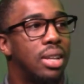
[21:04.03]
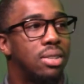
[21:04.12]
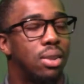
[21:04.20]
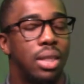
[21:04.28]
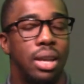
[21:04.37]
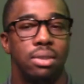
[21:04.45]

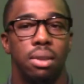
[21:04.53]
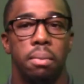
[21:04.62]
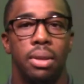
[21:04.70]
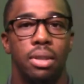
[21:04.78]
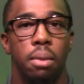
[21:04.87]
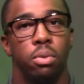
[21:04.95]
So that's some
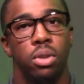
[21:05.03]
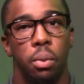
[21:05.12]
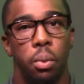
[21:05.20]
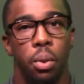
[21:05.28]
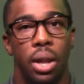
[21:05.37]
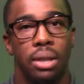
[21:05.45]
examples that
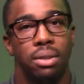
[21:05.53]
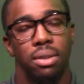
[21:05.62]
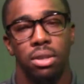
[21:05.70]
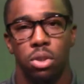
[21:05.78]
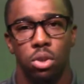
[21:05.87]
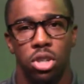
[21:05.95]
we would like to
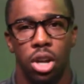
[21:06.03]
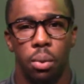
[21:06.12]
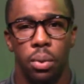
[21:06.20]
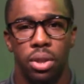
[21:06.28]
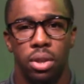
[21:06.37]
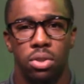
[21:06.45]
see. So share
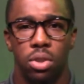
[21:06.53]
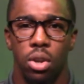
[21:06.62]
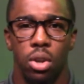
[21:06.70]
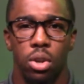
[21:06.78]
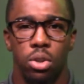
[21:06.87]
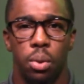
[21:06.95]
with us
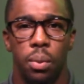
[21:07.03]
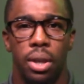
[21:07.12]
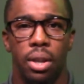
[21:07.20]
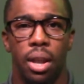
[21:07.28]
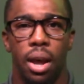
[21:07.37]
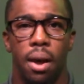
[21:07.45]
so we
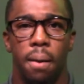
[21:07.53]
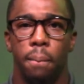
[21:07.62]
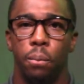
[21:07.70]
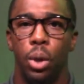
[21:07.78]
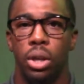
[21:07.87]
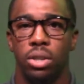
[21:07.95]

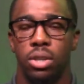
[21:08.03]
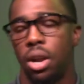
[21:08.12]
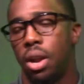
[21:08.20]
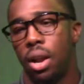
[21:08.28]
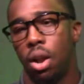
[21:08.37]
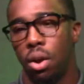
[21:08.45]
can
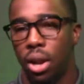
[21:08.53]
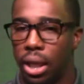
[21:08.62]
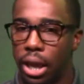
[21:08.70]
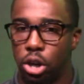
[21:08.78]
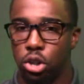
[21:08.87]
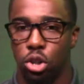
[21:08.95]
share it on a
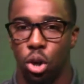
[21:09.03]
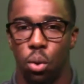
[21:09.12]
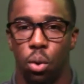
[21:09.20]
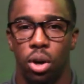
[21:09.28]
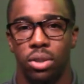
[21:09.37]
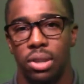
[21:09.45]
later show,
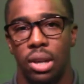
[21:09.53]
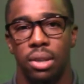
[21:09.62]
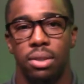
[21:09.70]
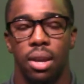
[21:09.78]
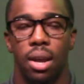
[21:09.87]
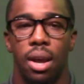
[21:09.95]
or send
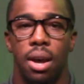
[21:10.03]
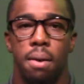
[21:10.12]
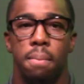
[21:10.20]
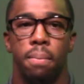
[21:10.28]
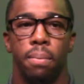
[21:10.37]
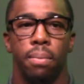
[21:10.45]
us a
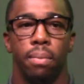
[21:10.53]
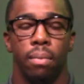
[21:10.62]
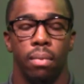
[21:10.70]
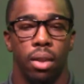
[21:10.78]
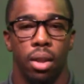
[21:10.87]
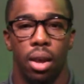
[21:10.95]

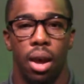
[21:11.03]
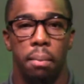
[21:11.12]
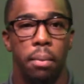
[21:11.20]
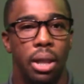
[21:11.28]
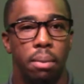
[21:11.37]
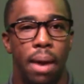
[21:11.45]

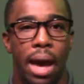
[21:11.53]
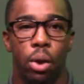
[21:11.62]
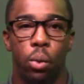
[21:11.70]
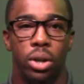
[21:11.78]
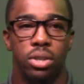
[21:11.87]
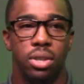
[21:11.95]
Millie back
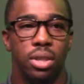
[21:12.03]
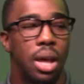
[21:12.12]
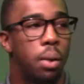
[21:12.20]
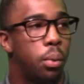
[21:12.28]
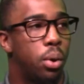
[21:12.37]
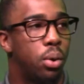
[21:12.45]
question
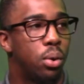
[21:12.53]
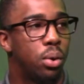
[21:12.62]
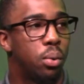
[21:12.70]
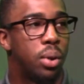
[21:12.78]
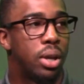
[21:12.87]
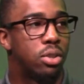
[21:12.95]
that
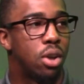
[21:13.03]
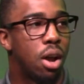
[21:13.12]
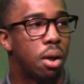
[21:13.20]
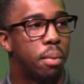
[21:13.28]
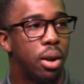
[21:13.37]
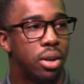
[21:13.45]
we can talk
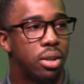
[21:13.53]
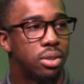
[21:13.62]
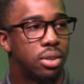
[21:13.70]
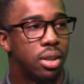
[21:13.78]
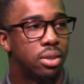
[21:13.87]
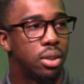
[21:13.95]
about and
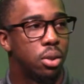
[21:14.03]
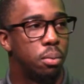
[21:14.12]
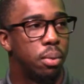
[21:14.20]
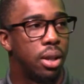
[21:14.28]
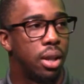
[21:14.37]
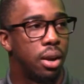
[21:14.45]
discuss a little
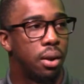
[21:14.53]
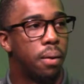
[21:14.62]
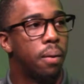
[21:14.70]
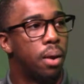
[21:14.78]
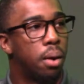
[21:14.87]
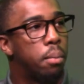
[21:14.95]
bit later.
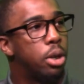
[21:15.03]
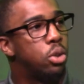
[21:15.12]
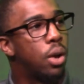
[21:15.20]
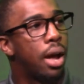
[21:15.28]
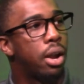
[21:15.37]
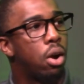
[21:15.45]
But you
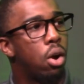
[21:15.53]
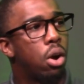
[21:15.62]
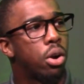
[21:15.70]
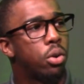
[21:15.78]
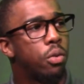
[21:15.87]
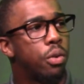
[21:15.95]
had an
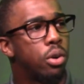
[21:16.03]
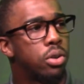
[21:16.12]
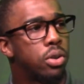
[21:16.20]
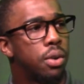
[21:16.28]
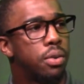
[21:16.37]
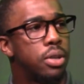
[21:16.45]
article for us,
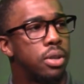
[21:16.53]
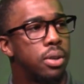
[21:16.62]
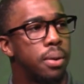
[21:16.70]
right, Regina?